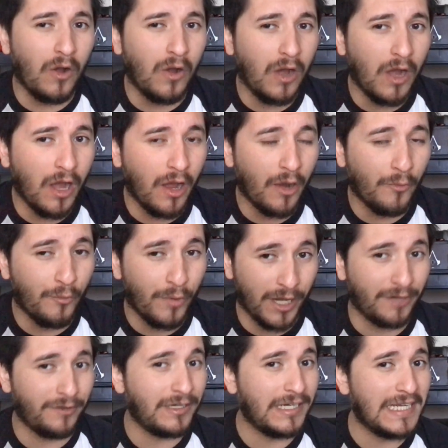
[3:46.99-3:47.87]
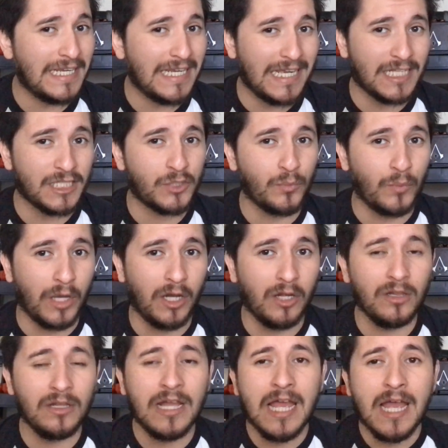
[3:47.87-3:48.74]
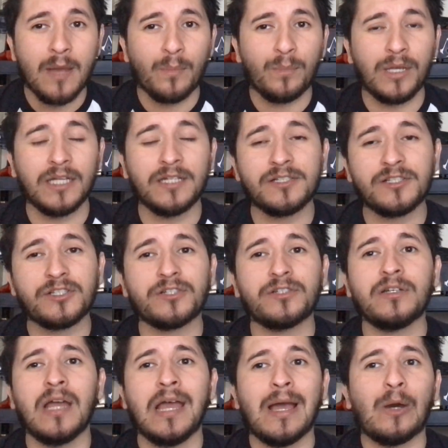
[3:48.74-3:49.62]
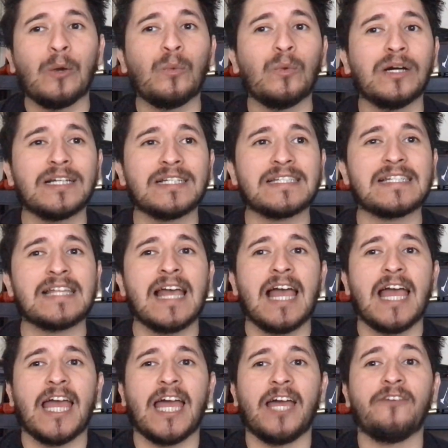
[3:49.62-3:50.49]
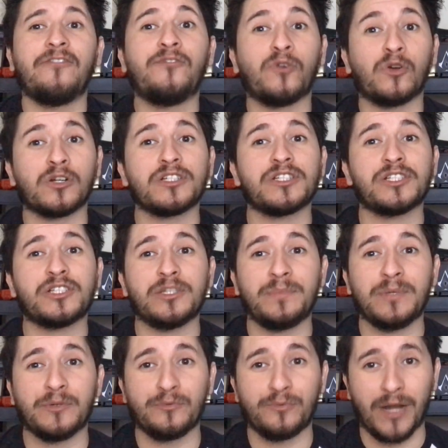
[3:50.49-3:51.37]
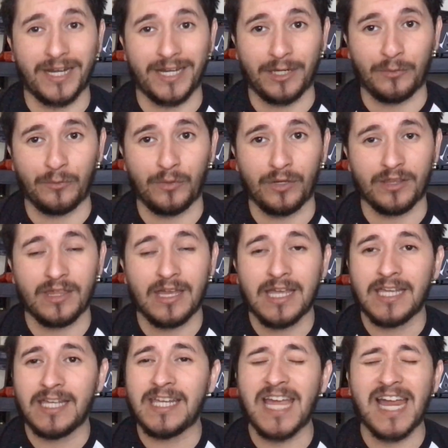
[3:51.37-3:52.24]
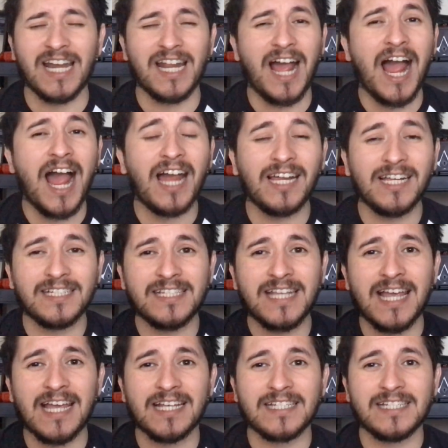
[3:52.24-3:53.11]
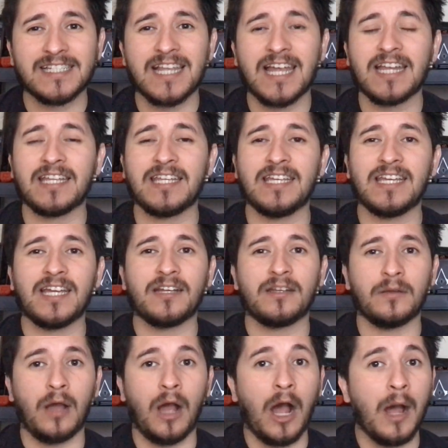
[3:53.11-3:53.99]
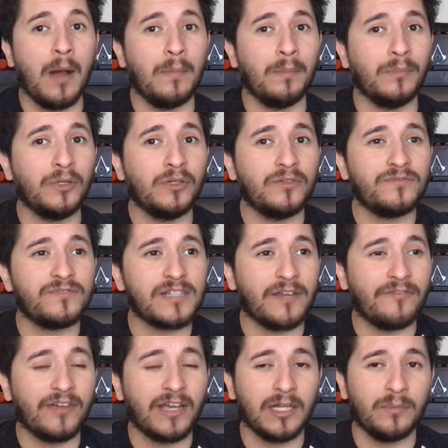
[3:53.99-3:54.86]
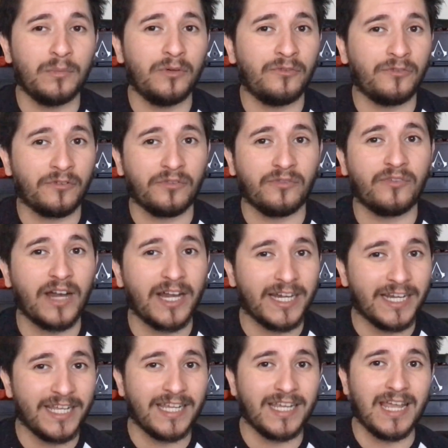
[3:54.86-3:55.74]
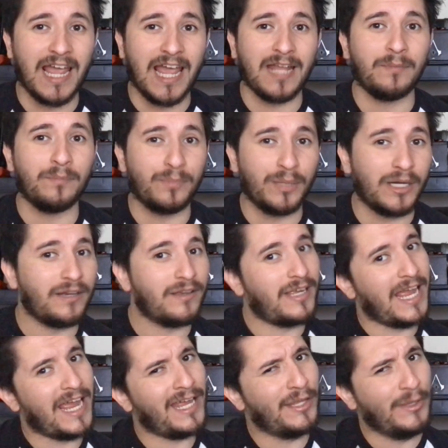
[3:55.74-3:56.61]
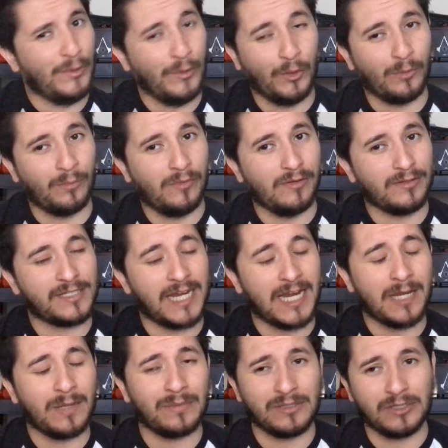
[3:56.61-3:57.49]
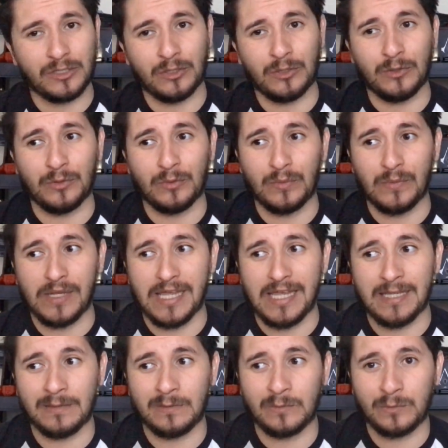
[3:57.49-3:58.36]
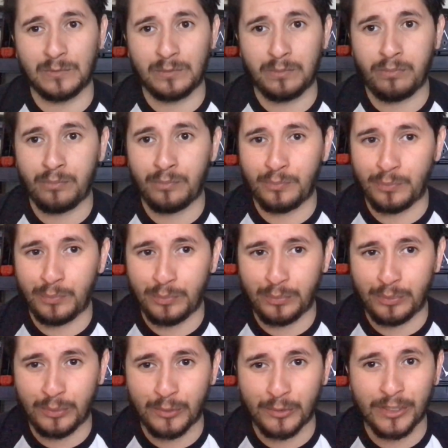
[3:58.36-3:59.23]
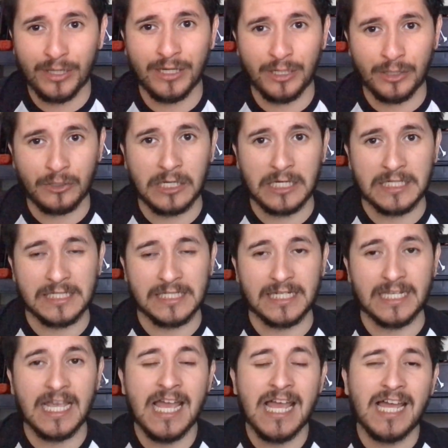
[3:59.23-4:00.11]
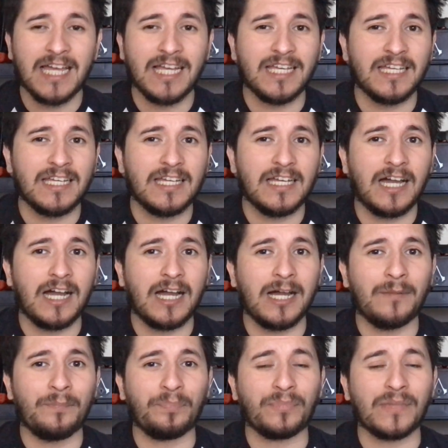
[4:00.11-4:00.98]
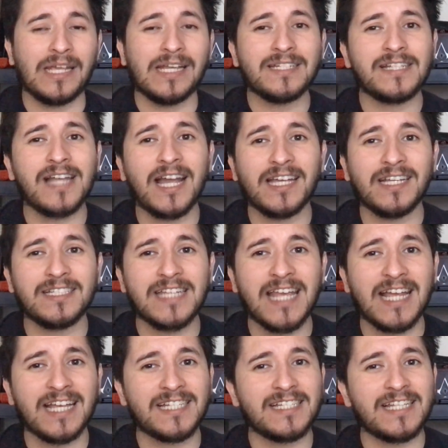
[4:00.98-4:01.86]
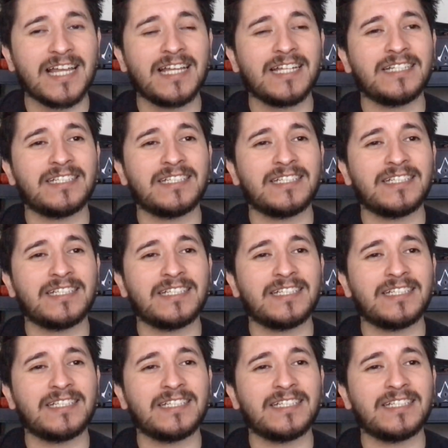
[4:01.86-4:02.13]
rarity as well, Pincer was a force to be reckoned with. He had a high attack stat, he had moves available for fighting and bug and normal types, so it's pretty crazy. His high attack stat